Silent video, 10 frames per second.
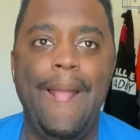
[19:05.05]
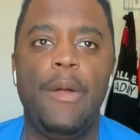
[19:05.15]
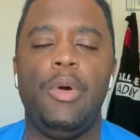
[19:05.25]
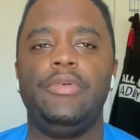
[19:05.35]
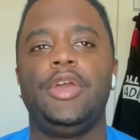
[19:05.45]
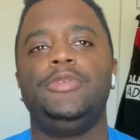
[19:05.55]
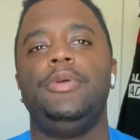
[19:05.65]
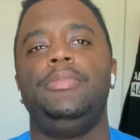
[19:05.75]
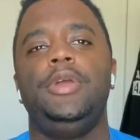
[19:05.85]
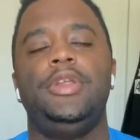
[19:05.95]
whatever the case may
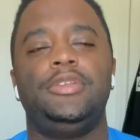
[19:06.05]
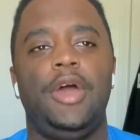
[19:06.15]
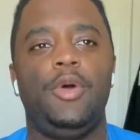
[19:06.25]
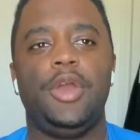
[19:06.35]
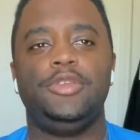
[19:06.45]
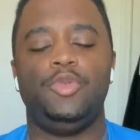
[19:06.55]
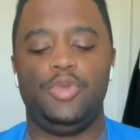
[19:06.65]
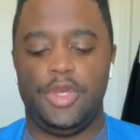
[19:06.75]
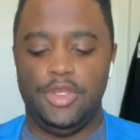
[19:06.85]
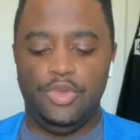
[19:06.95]
be, and it's like, okay, so
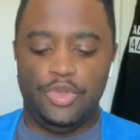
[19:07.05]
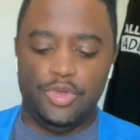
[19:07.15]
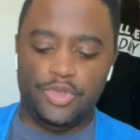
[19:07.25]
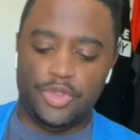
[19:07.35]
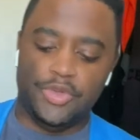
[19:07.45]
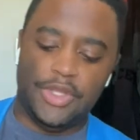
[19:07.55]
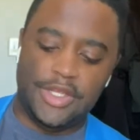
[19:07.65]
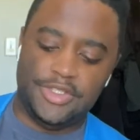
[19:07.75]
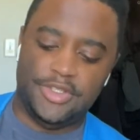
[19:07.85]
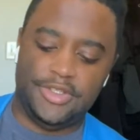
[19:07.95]
what can you do so it's not
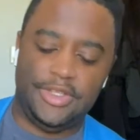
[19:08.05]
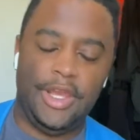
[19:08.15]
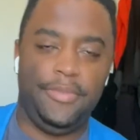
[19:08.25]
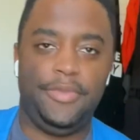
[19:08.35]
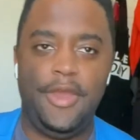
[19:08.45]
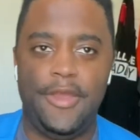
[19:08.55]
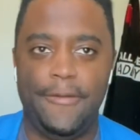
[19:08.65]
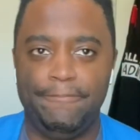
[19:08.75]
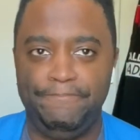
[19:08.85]
just the same thing?